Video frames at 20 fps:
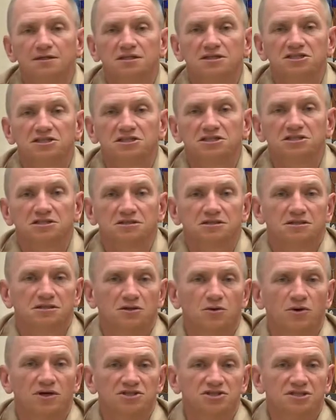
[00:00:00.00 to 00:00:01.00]
This is
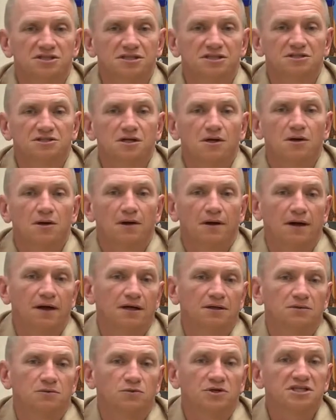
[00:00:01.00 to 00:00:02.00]
the question is
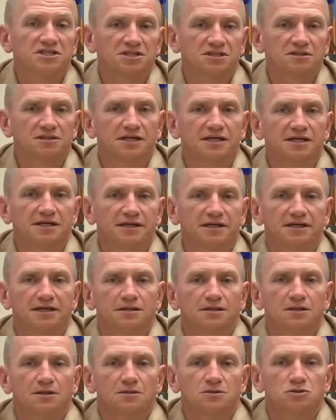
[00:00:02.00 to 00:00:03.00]
uh, recently
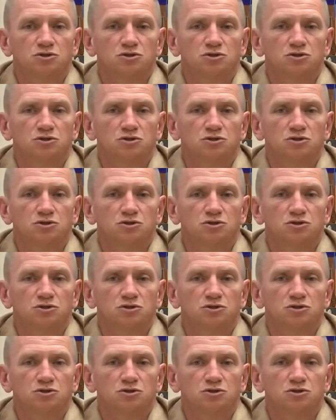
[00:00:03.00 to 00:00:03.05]
uh,